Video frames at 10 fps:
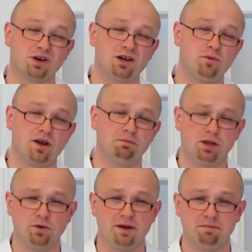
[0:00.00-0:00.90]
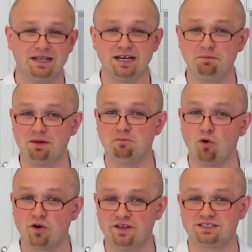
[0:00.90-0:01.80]
we're going to want to blow it up a little bit
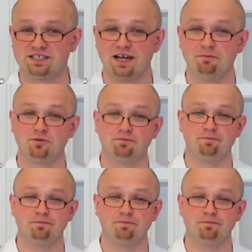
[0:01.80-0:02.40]
more this time.